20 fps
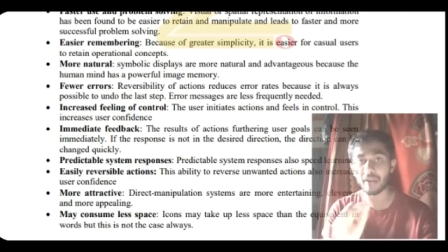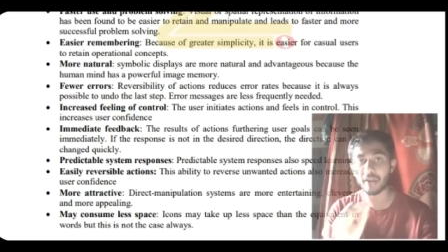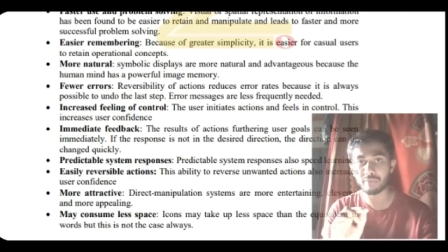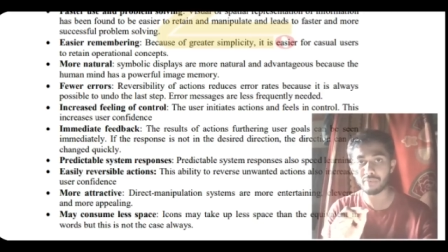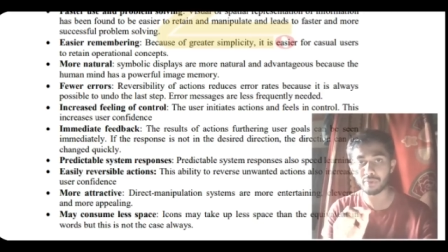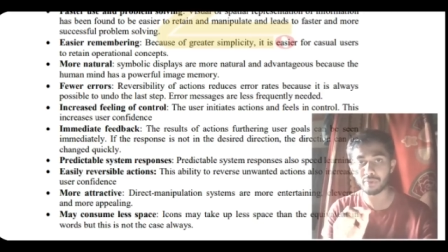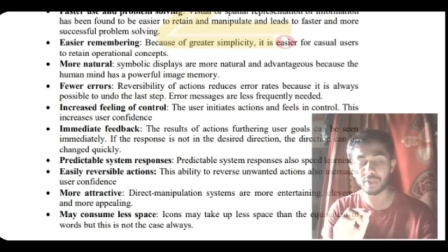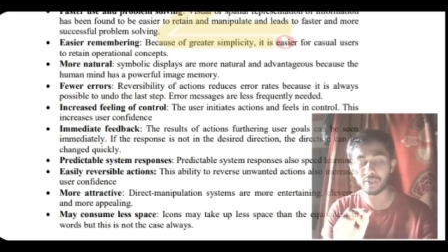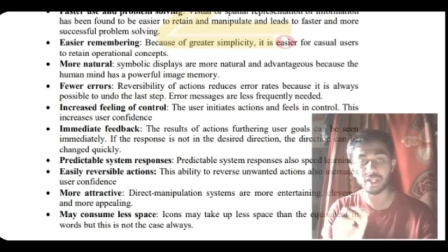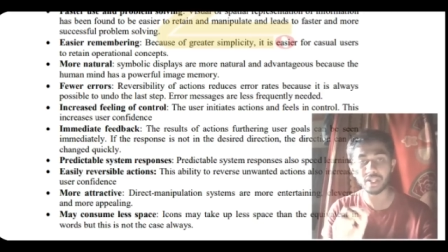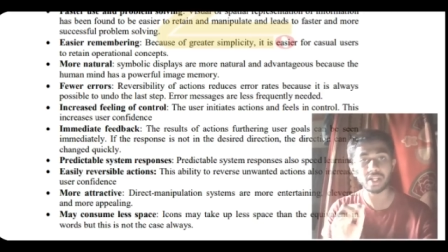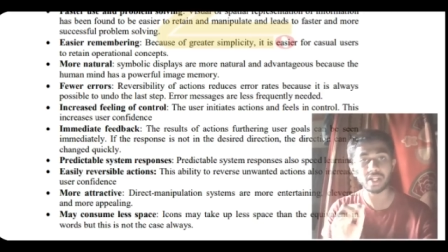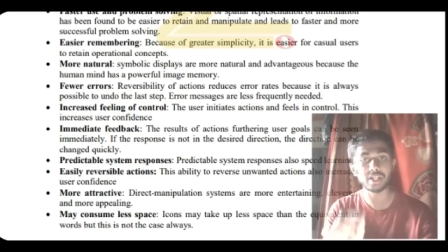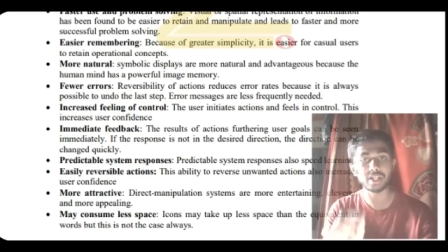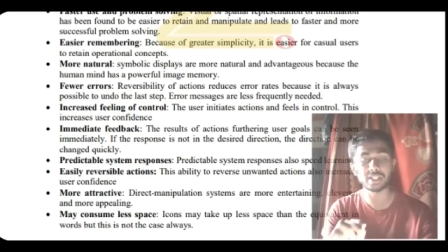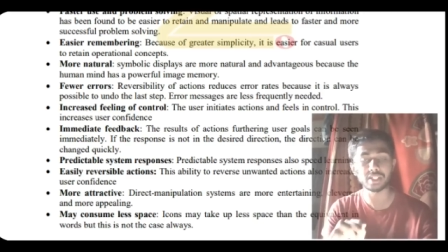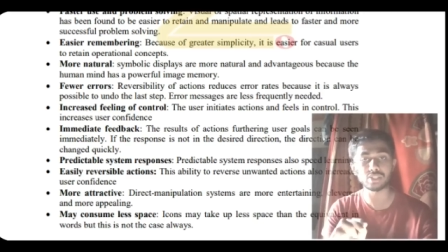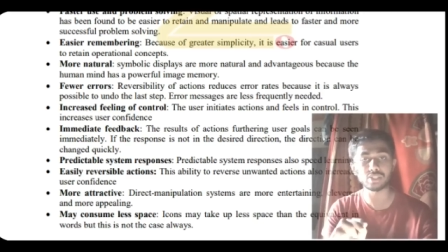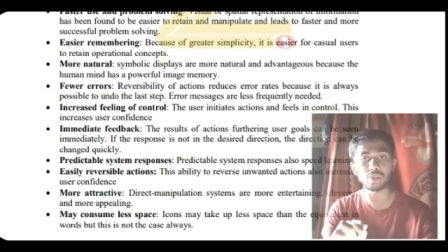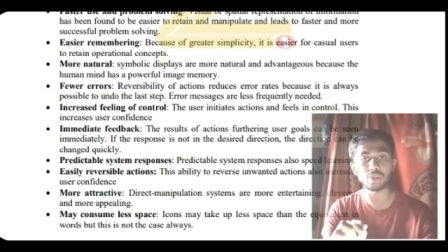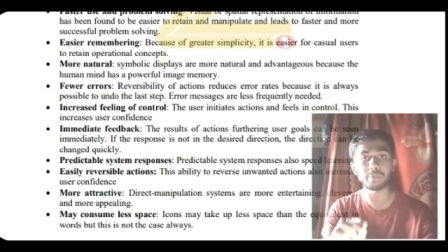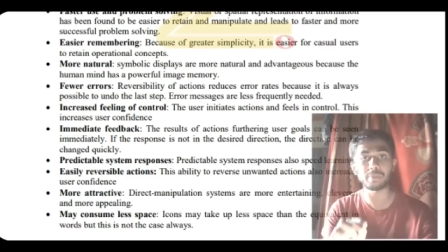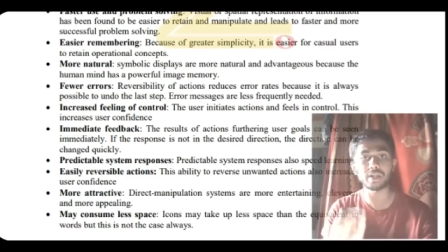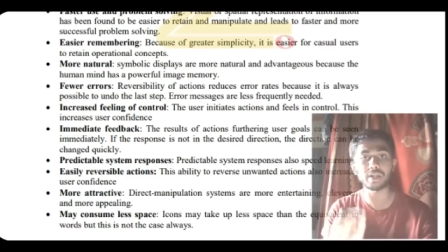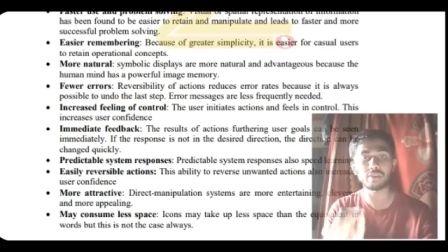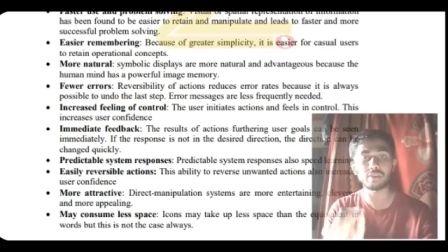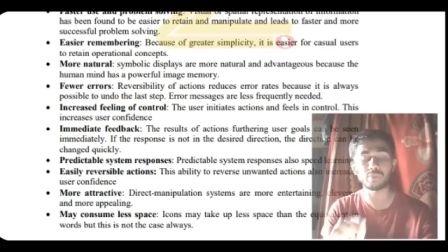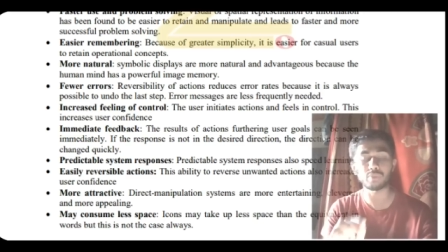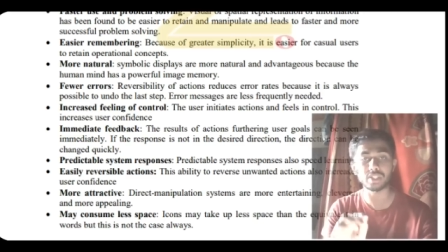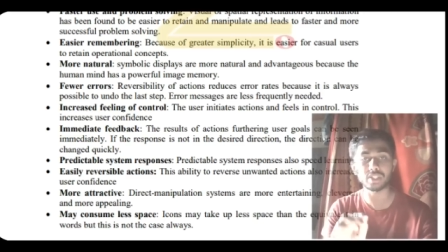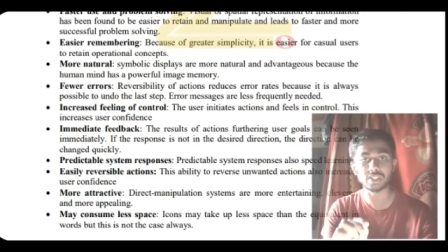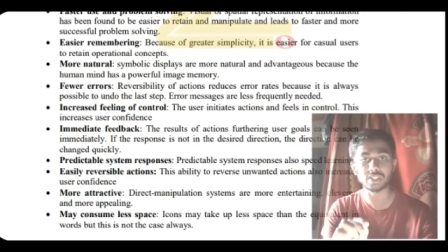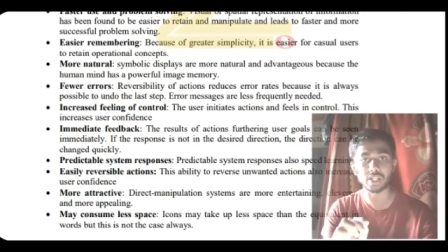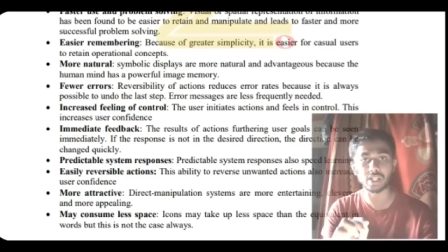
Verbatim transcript: everyone it does not matter which